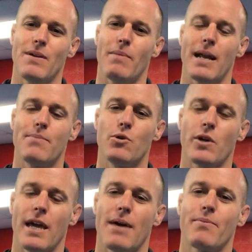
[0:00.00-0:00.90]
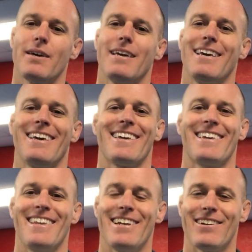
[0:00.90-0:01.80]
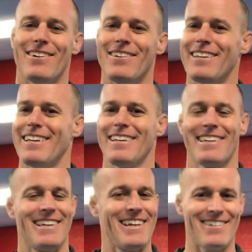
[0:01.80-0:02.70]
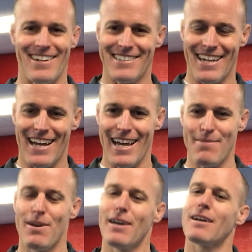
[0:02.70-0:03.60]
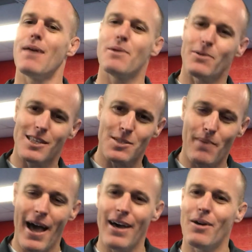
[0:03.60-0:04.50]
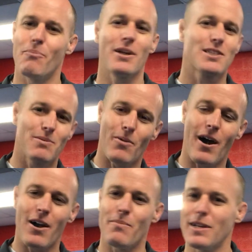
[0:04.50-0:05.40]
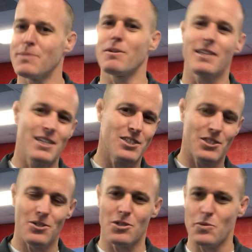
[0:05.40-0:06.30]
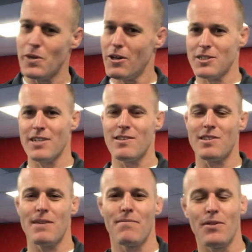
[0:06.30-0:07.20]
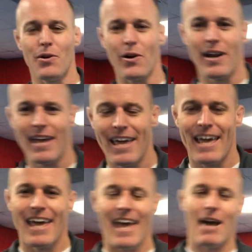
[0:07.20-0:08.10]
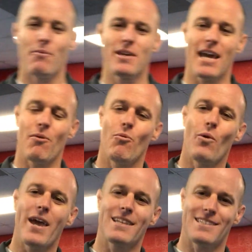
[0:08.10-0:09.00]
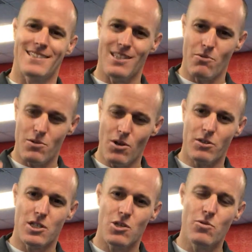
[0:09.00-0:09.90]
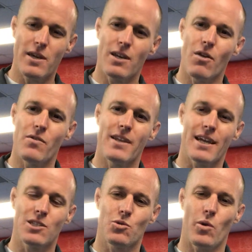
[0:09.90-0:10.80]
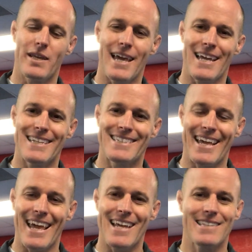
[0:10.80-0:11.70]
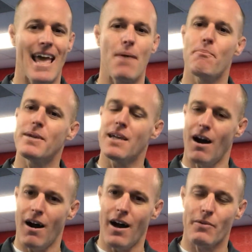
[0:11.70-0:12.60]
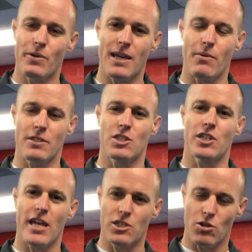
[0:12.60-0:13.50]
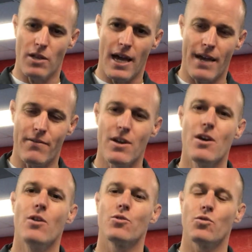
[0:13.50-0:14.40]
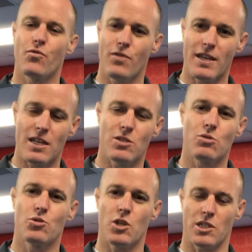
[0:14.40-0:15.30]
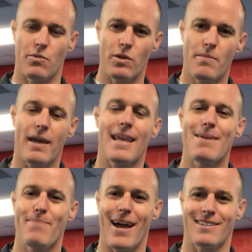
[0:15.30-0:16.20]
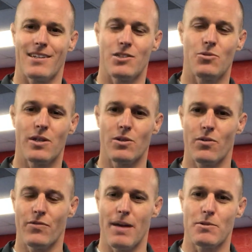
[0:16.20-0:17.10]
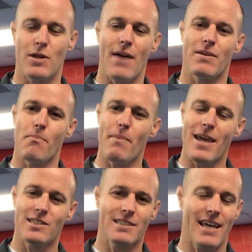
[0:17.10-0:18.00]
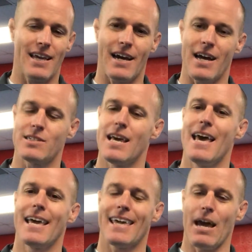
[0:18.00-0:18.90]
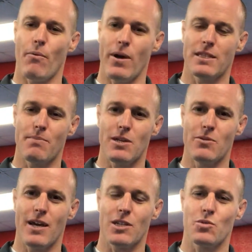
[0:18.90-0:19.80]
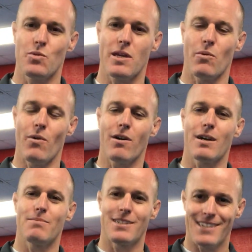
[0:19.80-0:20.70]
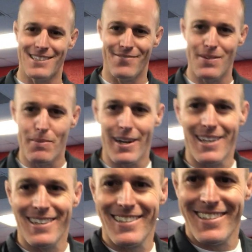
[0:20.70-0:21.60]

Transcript: Fit Body Bootcamp. Get here early, get here on time, come here with a smile, bring some water, bring some clean shoes, because we all share the same floor, and we can't wait to see the results that you get over the next 28 days and beyond. We can't wait to change your life through fitness, nutrition, and really make an impact on you and your family. So have an amazing day, guys. Can't wait to meet you next week, and welcome to Tustin Fit Body.